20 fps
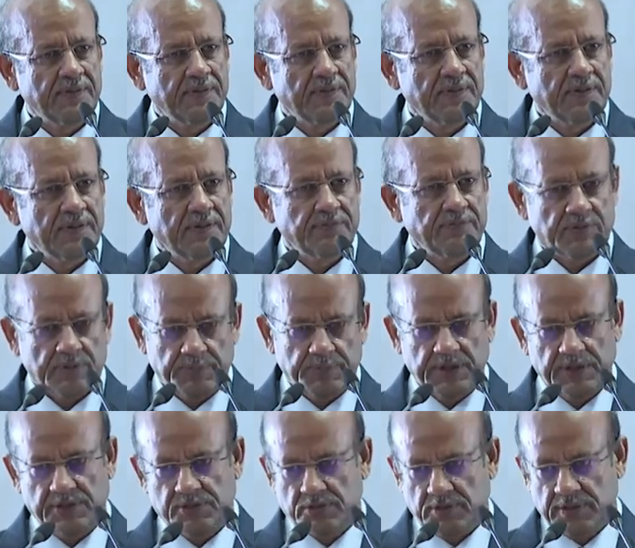If
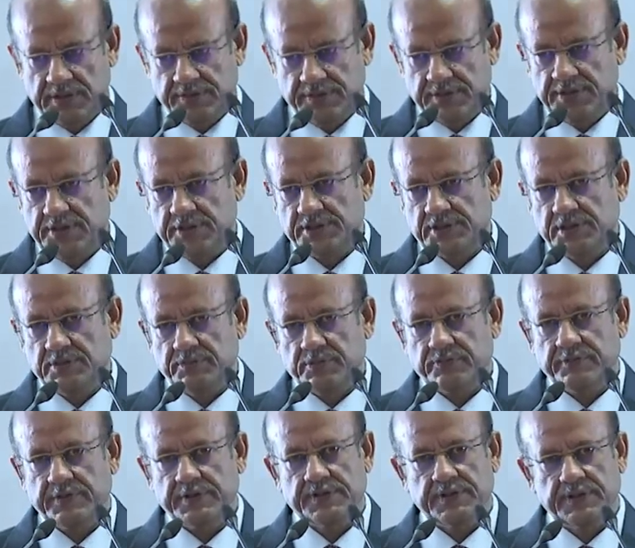somebody joins the teaching
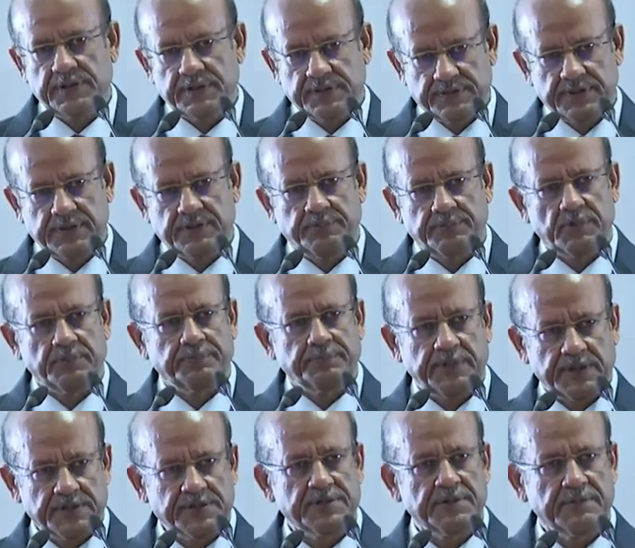profession, it is their
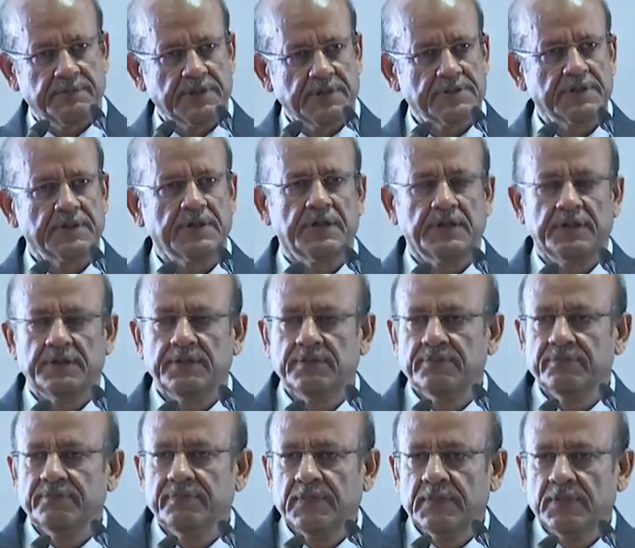passion basically
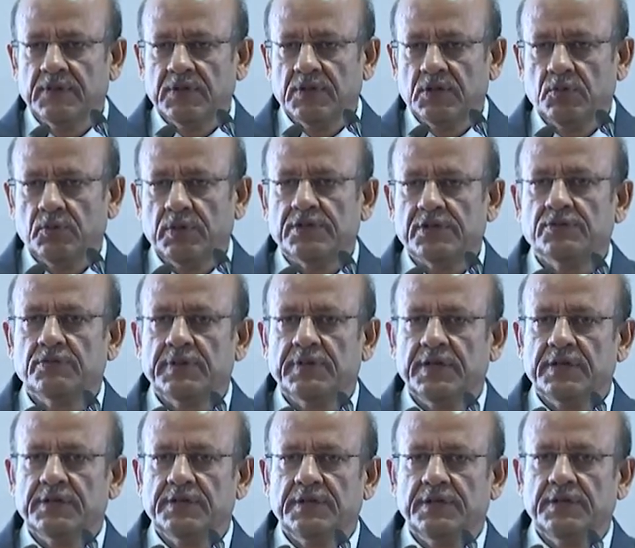to
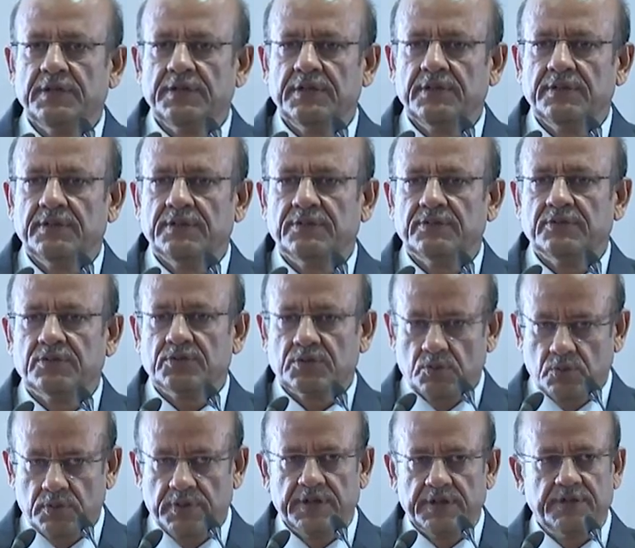educate the
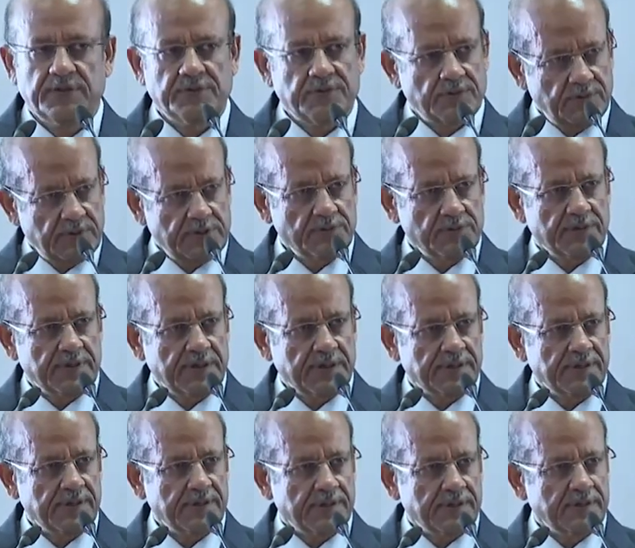students, to educate
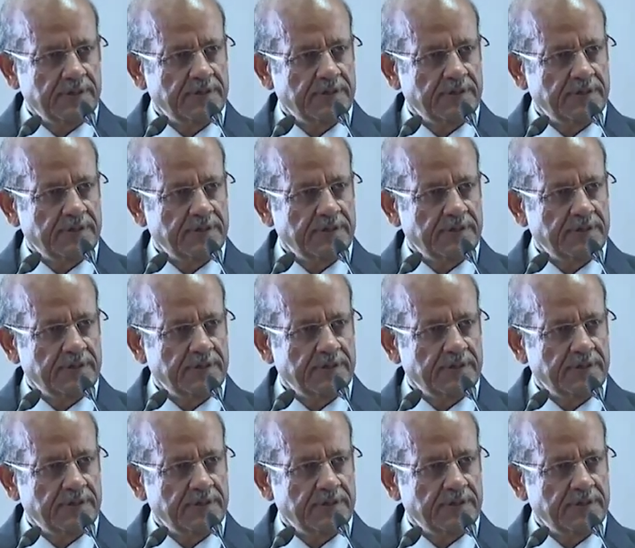their